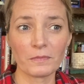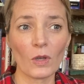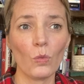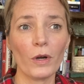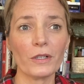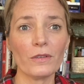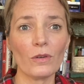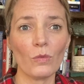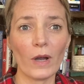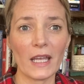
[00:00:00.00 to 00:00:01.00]
What are the
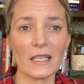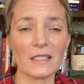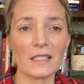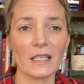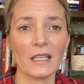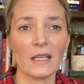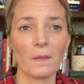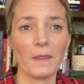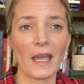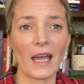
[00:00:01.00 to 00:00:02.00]
ways
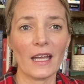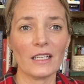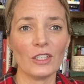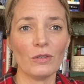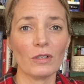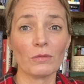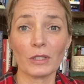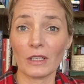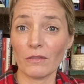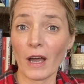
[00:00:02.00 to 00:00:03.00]
that you can
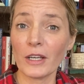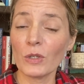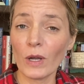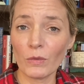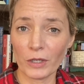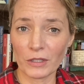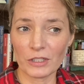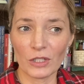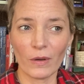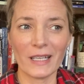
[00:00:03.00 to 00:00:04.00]
really evaluate what you're
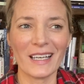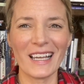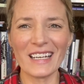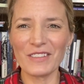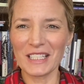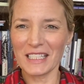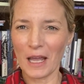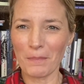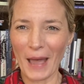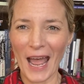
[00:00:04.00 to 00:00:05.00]
doing and kind of
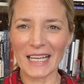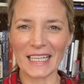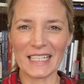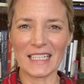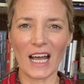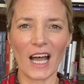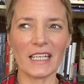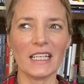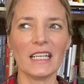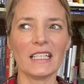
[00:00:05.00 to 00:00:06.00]
step back and
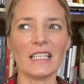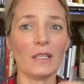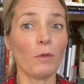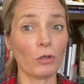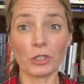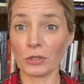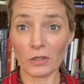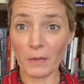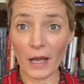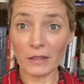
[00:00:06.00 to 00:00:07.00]
not get emotional
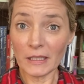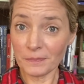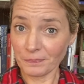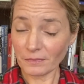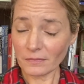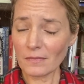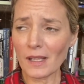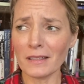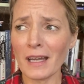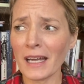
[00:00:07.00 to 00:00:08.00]
about it,
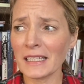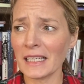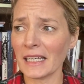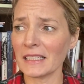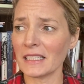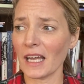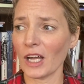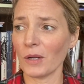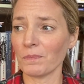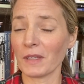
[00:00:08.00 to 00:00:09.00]
not get
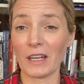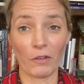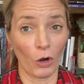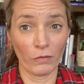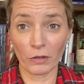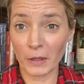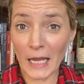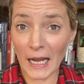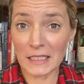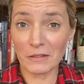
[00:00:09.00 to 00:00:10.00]
kind of
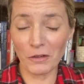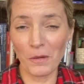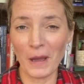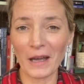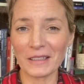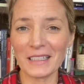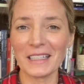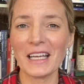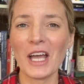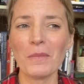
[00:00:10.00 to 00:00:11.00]
overreactive about it,
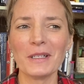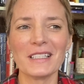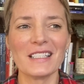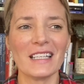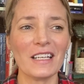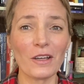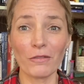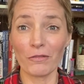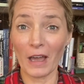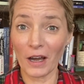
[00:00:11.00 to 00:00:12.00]
but instead
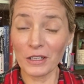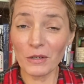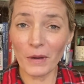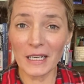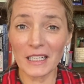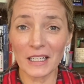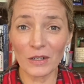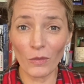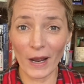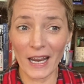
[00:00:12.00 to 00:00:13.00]
evaluate it in a
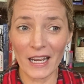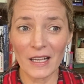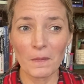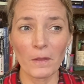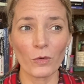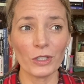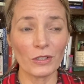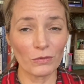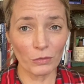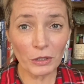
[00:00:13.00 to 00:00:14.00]
way where you
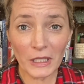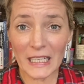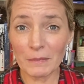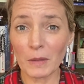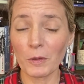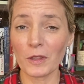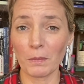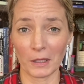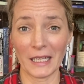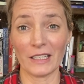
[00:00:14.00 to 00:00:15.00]
can really come up with a
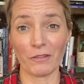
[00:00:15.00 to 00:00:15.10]
plan to